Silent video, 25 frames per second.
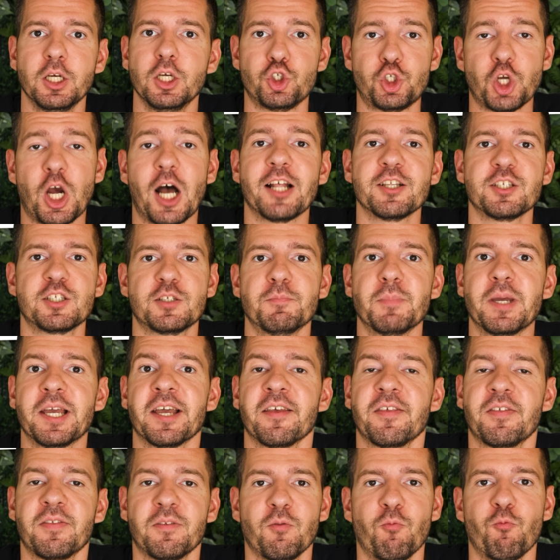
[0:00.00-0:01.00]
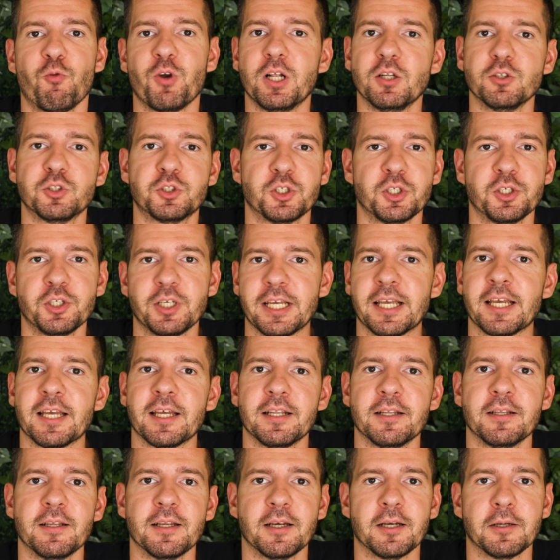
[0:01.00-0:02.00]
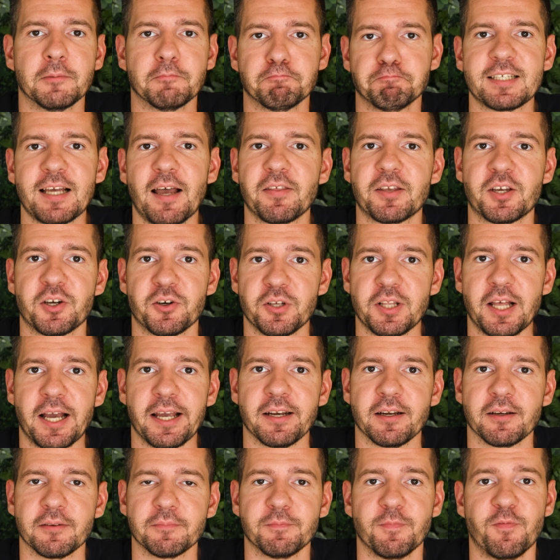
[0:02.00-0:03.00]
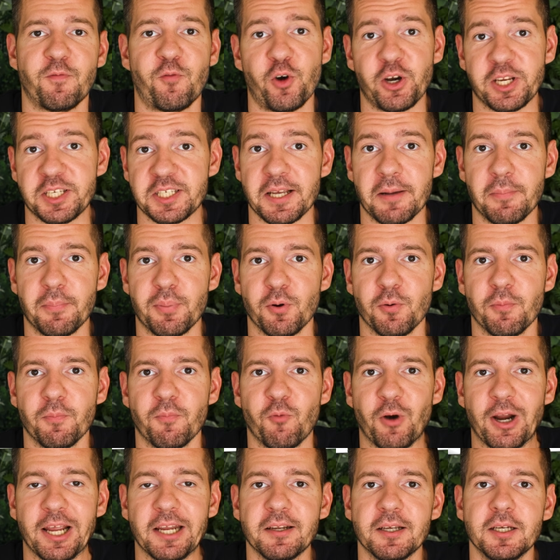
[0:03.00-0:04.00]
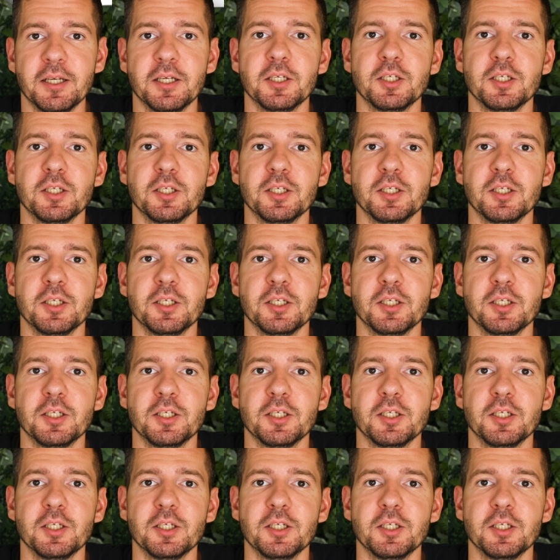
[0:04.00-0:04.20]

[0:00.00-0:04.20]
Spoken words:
John Smith, realtor in South Carolina, for example, right?